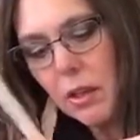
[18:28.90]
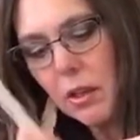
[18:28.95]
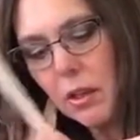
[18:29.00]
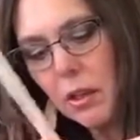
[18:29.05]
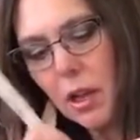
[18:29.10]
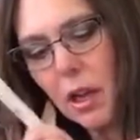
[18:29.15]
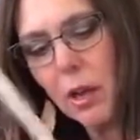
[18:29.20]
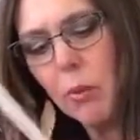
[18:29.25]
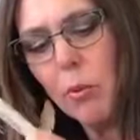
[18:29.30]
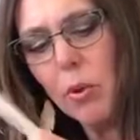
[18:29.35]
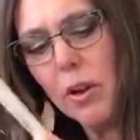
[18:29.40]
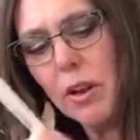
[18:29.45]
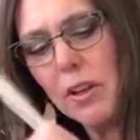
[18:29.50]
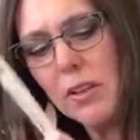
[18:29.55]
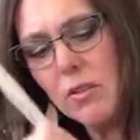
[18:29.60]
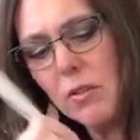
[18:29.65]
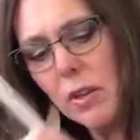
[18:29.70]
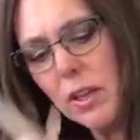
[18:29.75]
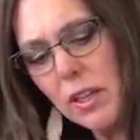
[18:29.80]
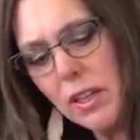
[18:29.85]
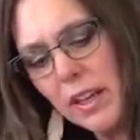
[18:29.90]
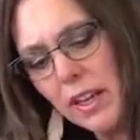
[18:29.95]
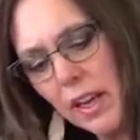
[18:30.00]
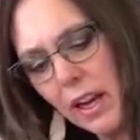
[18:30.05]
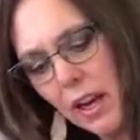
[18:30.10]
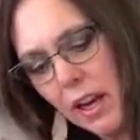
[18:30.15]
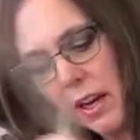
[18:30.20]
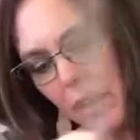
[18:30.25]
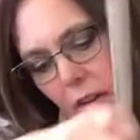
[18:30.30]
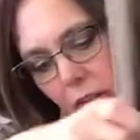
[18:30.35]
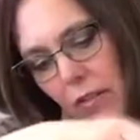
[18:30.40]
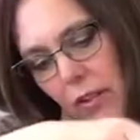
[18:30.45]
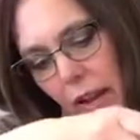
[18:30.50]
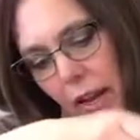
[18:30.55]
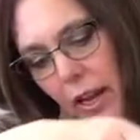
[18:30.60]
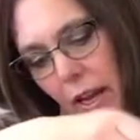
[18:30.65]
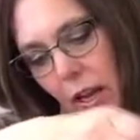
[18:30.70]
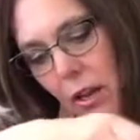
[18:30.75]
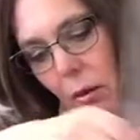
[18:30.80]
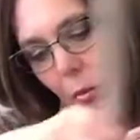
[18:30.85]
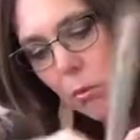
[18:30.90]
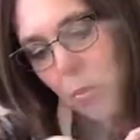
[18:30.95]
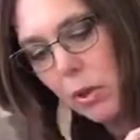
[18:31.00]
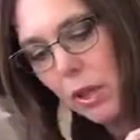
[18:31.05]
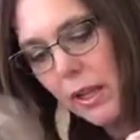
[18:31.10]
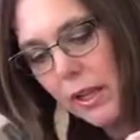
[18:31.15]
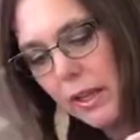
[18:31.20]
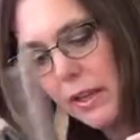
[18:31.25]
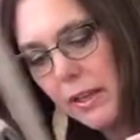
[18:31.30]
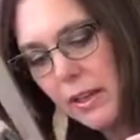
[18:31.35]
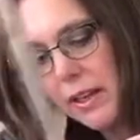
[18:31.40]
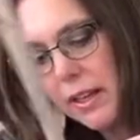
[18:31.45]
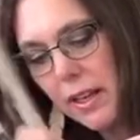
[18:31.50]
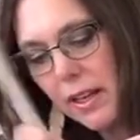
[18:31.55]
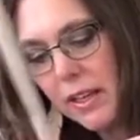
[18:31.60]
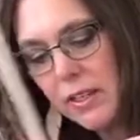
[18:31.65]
I want it really kind of like blended in.